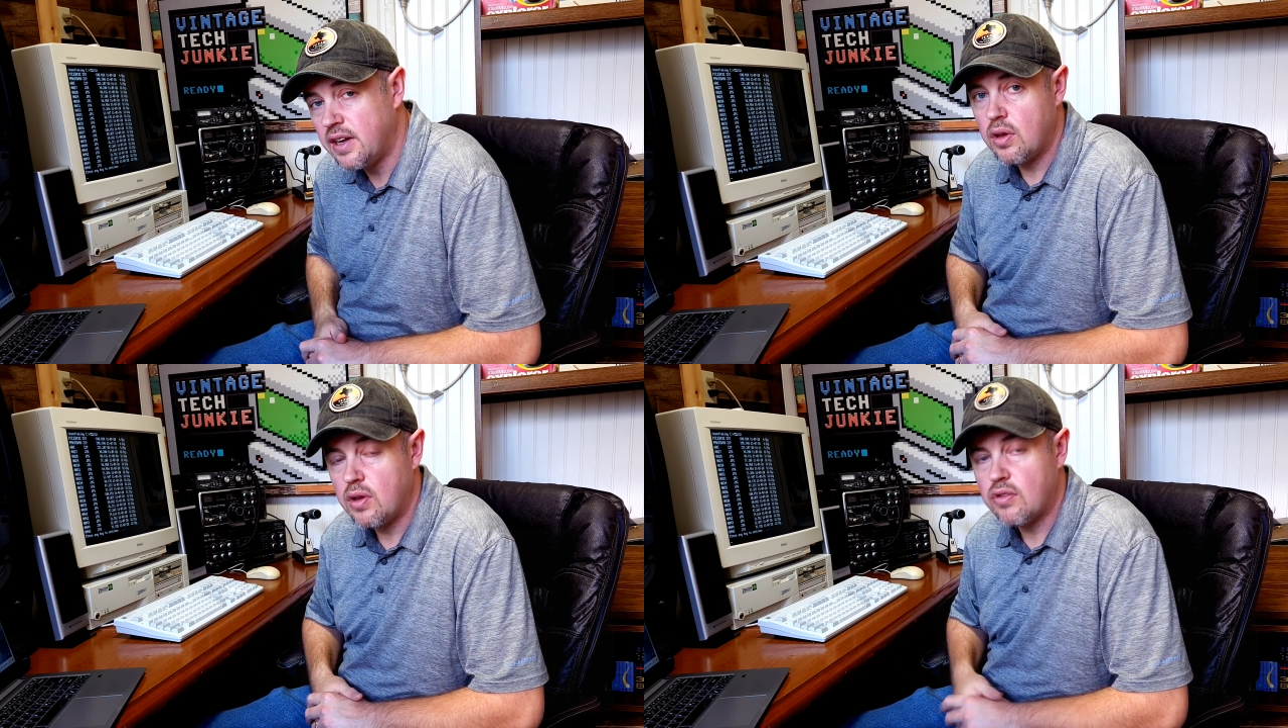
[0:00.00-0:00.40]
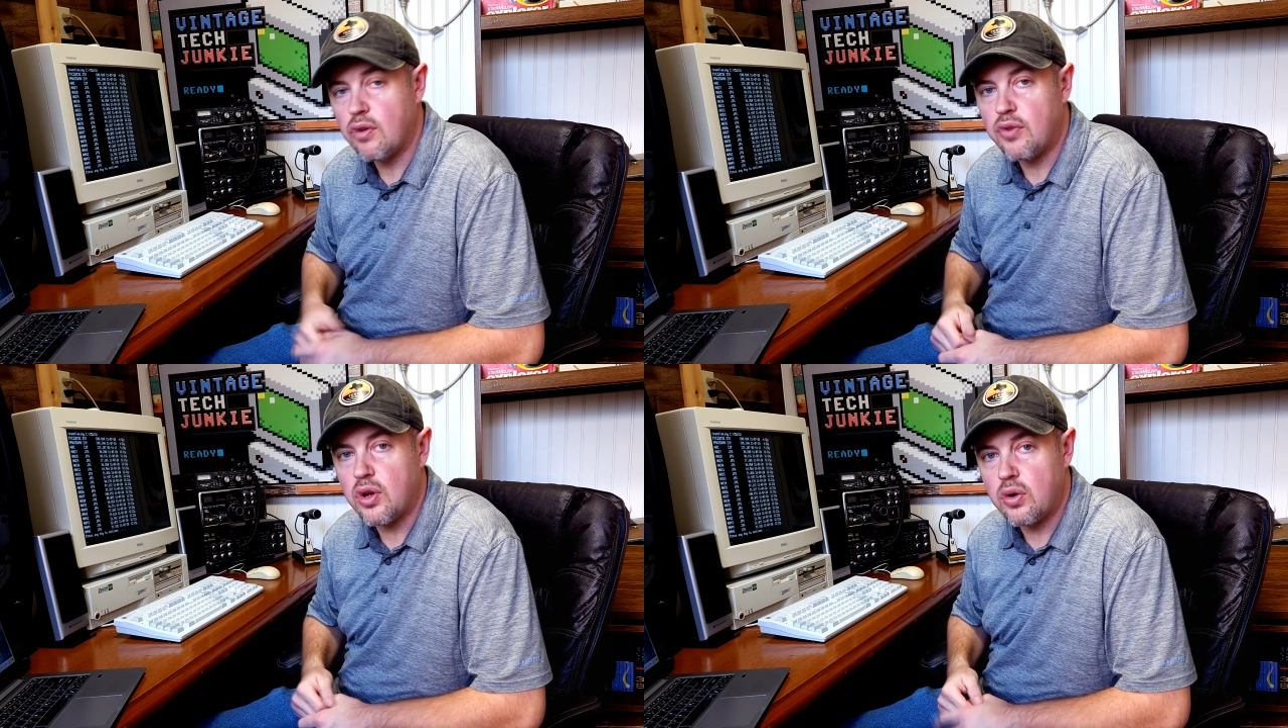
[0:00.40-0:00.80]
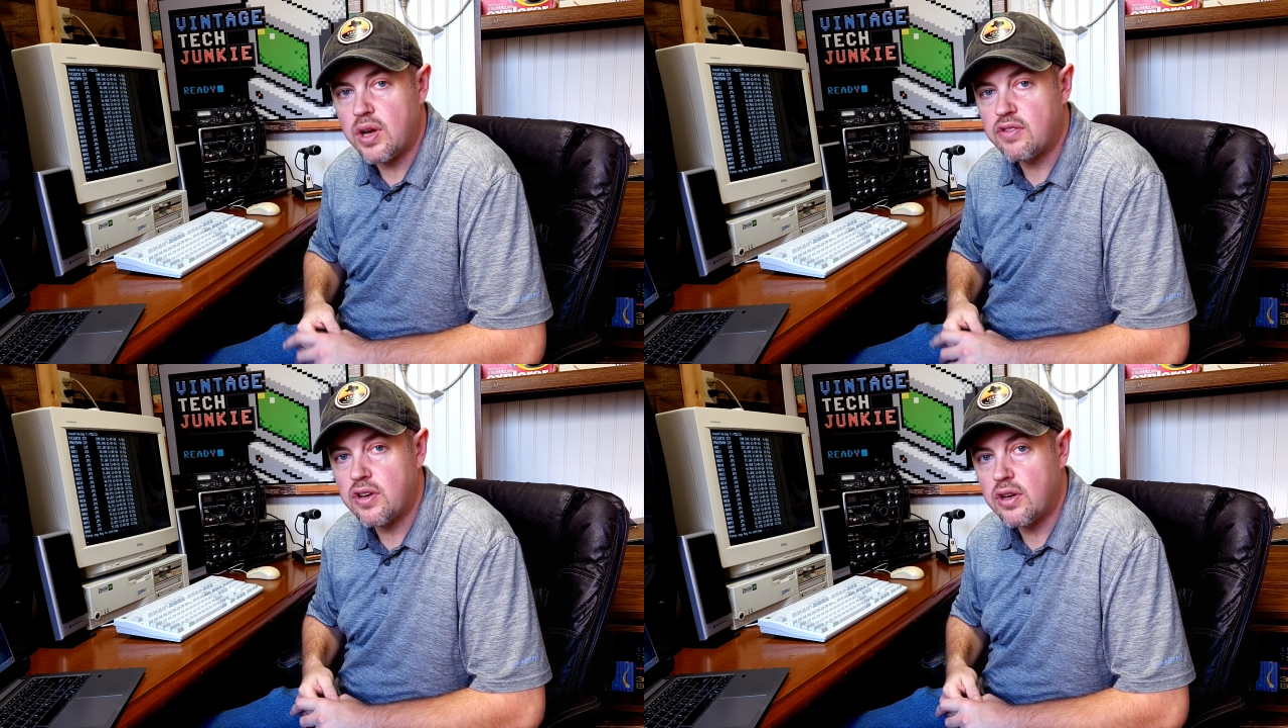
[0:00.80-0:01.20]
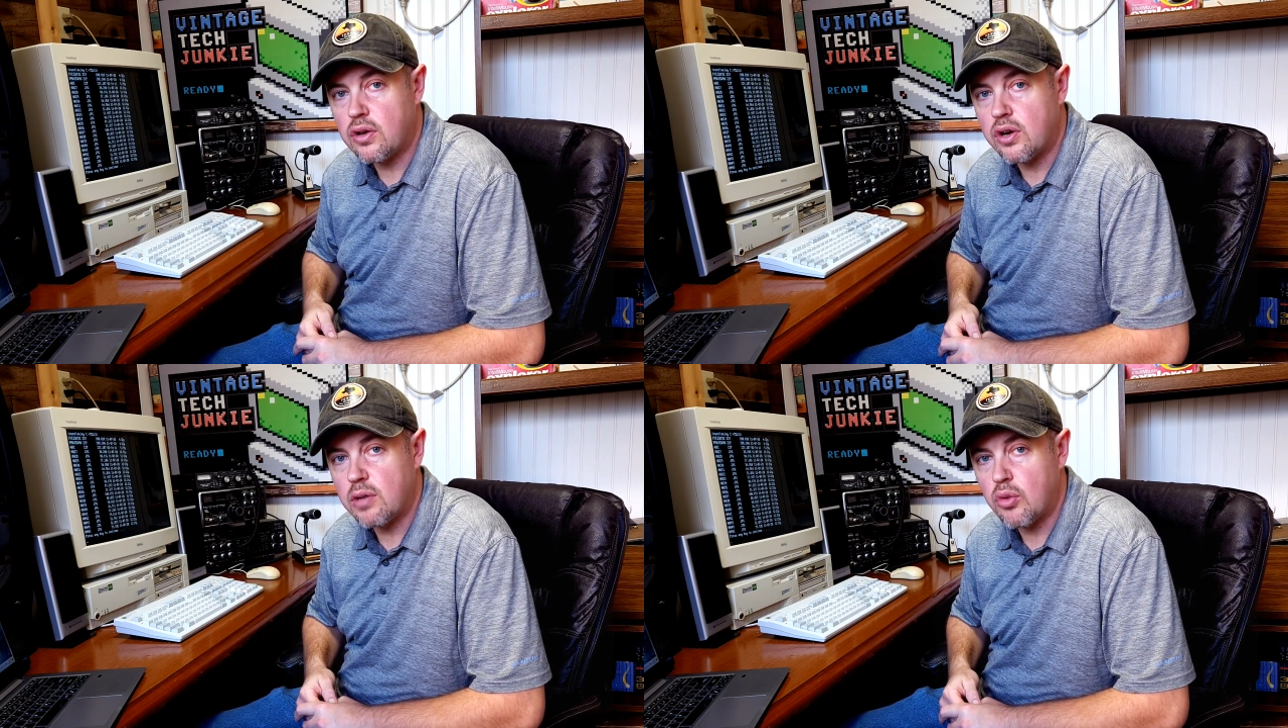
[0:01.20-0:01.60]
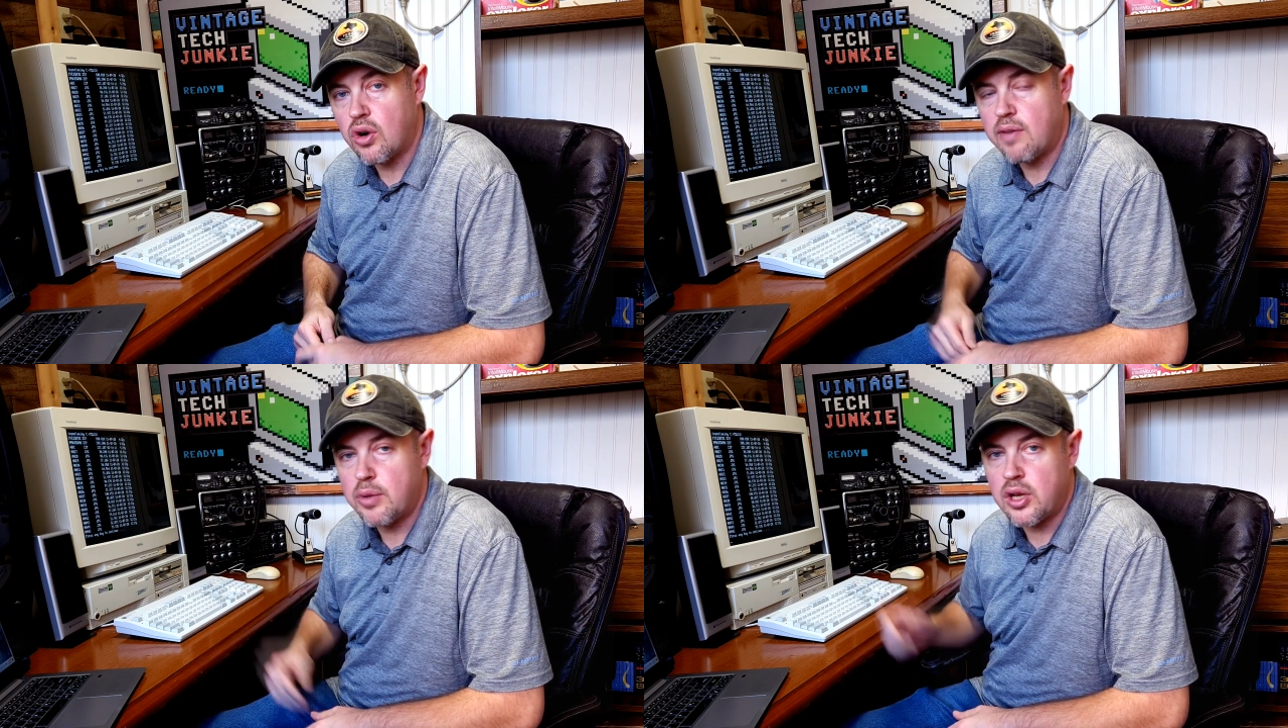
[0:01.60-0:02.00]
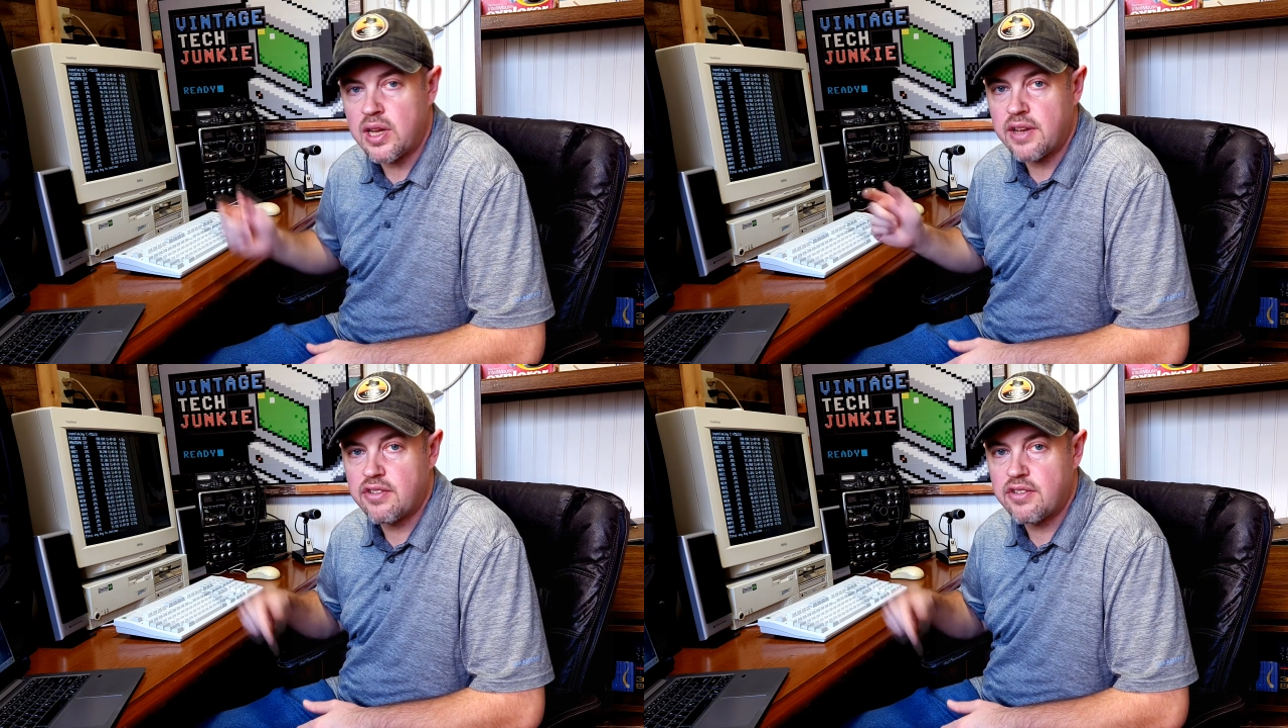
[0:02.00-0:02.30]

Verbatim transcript: So if you're interested in learning more, I put links